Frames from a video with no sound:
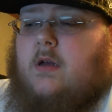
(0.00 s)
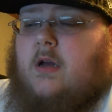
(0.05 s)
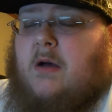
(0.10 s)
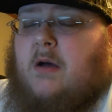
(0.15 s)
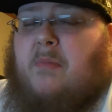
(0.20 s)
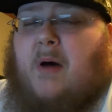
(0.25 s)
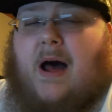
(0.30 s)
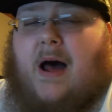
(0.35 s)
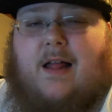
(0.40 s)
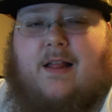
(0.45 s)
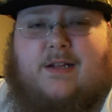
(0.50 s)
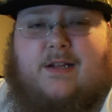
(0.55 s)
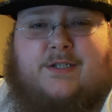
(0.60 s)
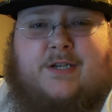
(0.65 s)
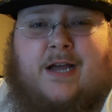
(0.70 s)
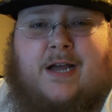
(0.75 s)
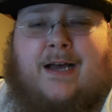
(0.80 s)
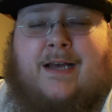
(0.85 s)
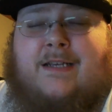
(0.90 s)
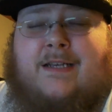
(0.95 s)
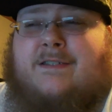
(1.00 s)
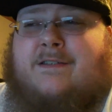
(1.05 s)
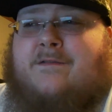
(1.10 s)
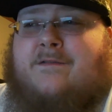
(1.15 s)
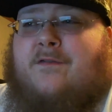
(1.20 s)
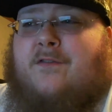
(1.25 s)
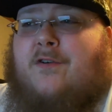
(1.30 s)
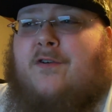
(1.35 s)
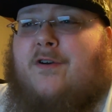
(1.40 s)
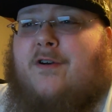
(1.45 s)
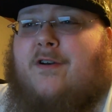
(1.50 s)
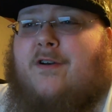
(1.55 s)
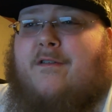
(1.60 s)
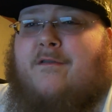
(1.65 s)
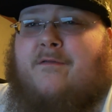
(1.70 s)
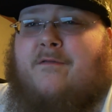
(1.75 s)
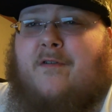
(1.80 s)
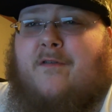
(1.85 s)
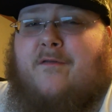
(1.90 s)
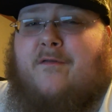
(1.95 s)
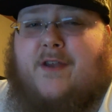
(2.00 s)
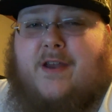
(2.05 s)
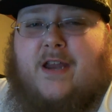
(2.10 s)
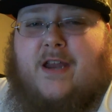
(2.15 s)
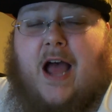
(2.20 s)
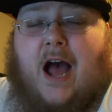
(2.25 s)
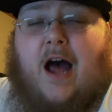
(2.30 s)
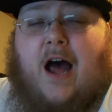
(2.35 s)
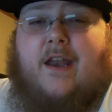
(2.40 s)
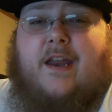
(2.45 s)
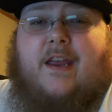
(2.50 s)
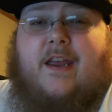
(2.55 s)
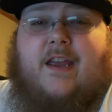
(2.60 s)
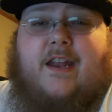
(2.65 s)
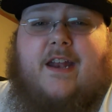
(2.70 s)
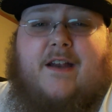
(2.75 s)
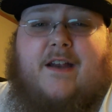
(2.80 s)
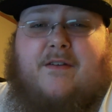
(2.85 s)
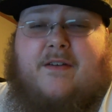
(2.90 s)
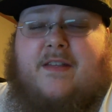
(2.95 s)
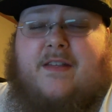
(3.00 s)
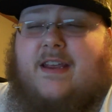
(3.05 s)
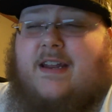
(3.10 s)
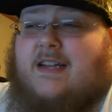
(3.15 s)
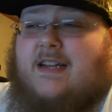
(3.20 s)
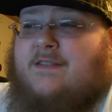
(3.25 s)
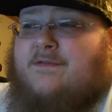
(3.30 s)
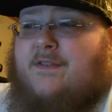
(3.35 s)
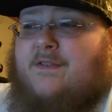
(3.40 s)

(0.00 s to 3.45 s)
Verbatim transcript: apologize for for yawning and everything in this